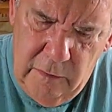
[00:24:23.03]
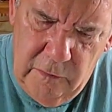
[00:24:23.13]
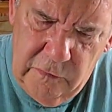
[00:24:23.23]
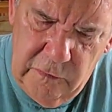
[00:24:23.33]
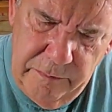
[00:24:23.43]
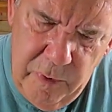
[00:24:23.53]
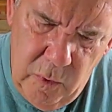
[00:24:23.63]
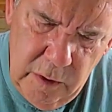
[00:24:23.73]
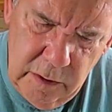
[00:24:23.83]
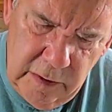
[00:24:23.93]

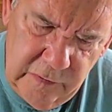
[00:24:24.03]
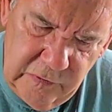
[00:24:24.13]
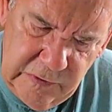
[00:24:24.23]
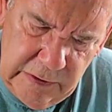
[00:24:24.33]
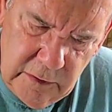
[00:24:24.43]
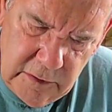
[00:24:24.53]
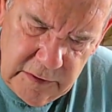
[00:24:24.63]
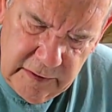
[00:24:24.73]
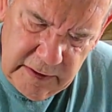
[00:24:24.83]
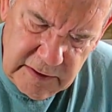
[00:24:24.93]
support and seal
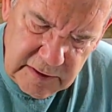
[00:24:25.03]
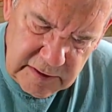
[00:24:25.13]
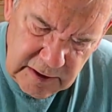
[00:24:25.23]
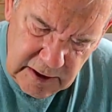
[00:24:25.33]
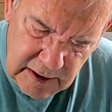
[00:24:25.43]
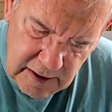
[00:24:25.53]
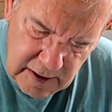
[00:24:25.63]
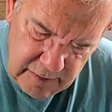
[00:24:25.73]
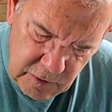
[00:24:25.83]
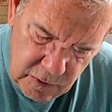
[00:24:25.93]
to this,
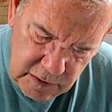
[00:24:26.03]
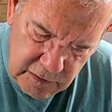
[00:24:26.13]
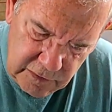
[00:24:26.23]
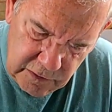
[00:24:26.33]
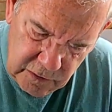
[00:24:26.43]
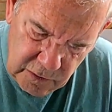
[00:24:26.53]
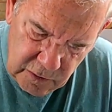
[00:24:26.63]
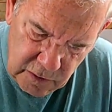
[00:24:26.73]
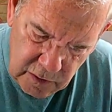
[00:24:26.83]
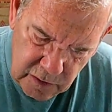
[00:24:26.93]
I'm going
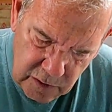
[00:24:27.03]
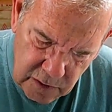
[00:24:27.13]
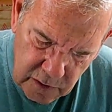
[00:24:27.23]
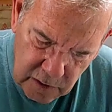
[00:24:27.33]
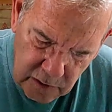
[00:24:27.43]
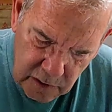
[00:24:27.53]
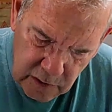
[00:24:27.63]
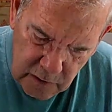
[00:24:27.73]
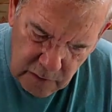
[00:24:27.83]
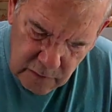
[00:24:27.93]
to
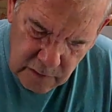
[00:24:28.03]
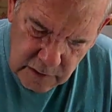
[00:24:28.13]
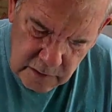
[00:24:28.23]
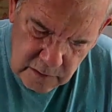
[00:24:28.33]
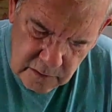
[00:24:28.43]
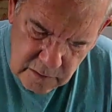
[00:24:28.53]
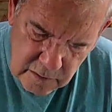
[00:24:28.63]
run